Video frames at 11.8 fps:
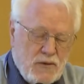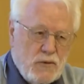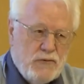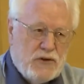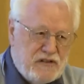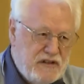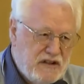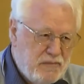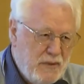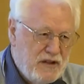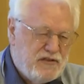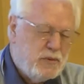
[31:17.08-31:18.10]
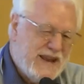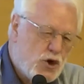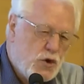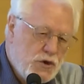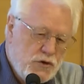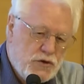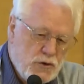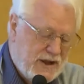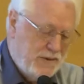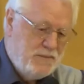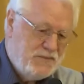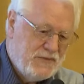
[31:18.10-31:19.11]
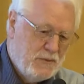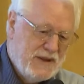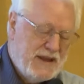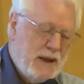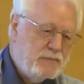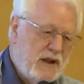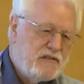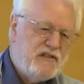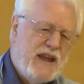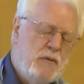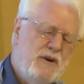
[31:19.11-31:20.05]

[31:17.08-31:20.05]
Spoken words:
For 6 months, we couldn't do it. We kept on saying,